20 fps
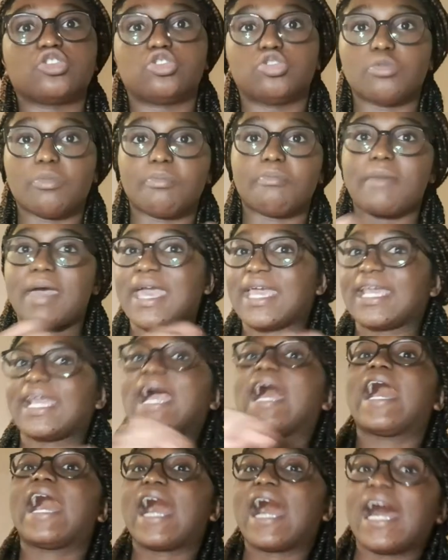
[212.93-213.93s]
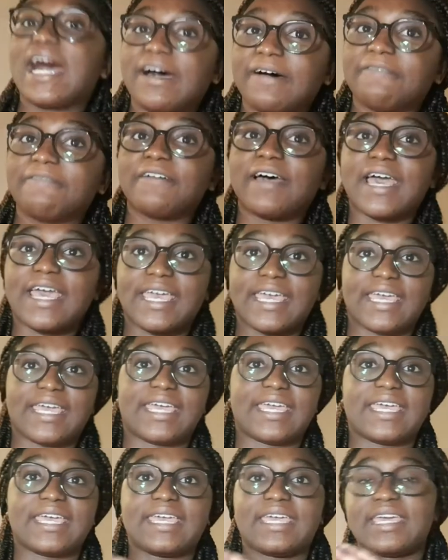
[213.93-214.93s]
may have
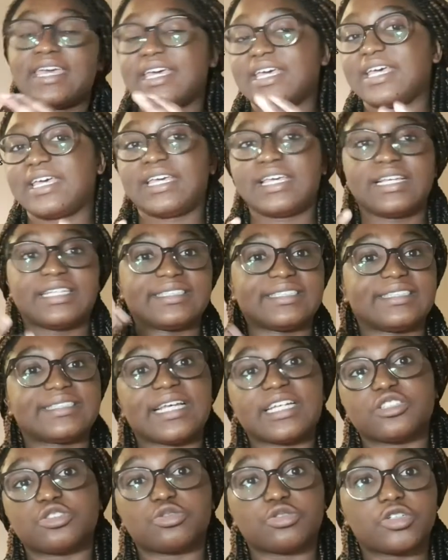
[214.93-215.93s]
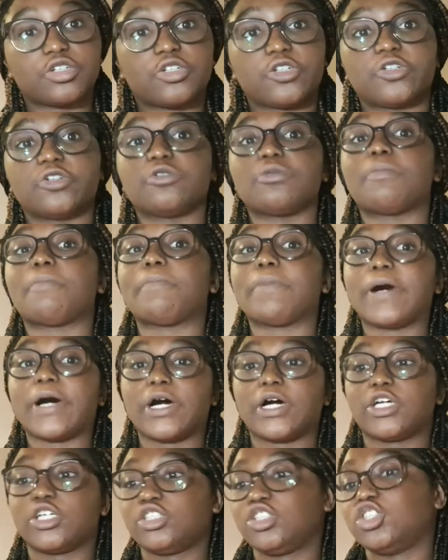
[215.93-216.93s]
a centriole,
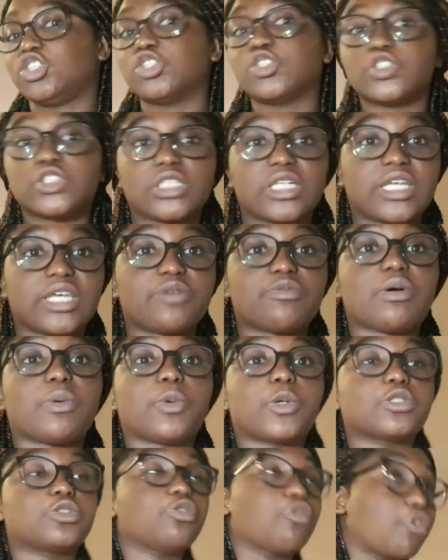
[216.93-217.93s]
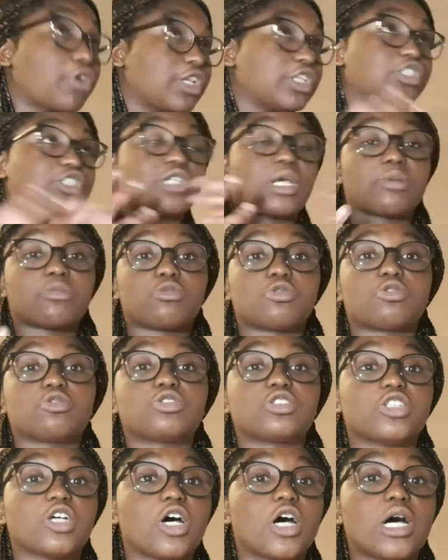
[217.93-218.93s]
but usually when we're talking in general
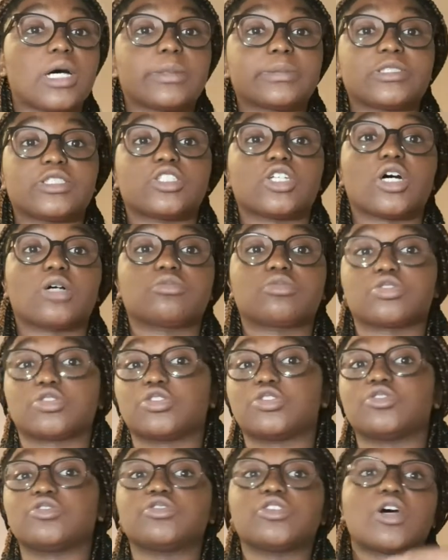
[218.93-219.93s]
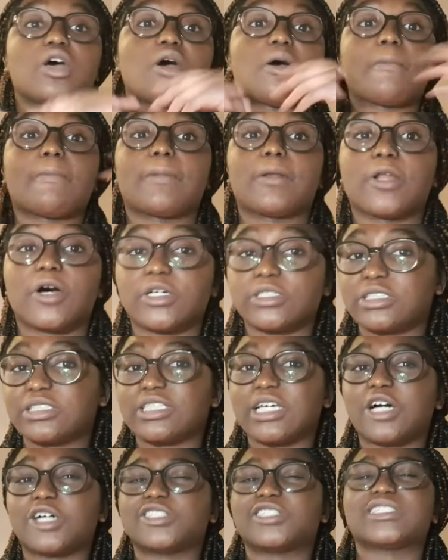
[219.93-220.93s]
terms, in terms of plant
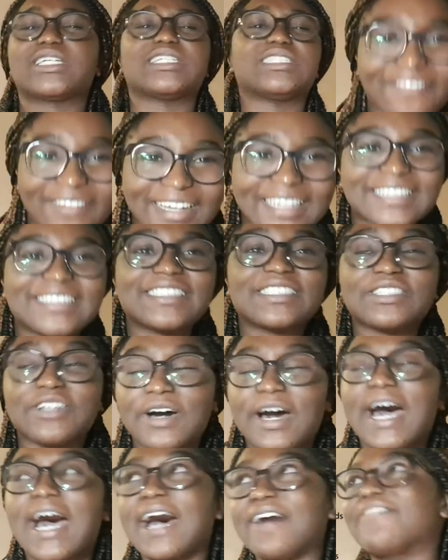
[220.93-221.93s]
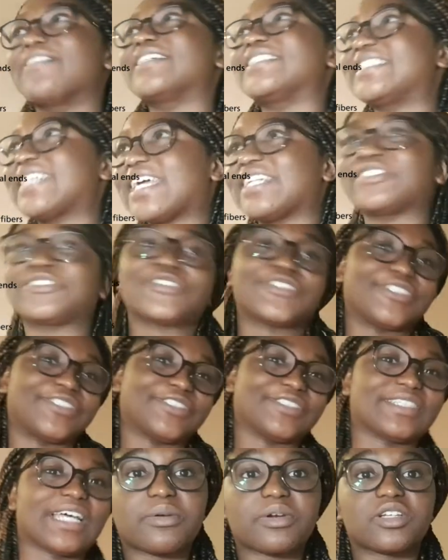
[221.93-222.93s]
cells, they generally do not have a centriole.
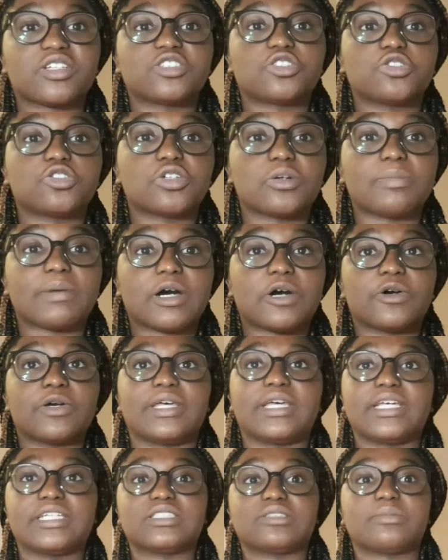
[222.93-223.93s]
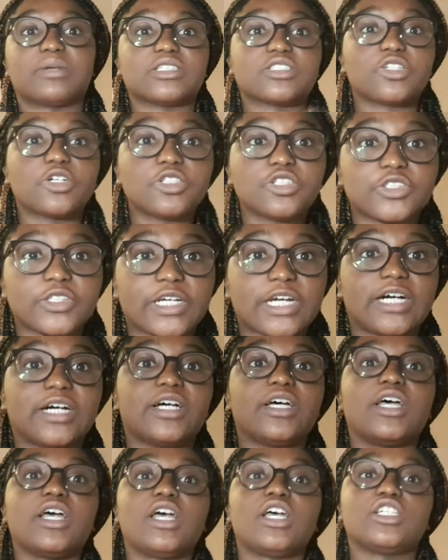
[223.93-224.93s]
What I'm going to talk about is mitochondria.
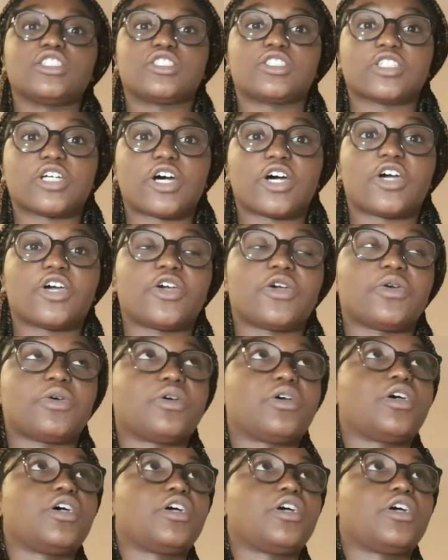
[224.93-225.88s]
So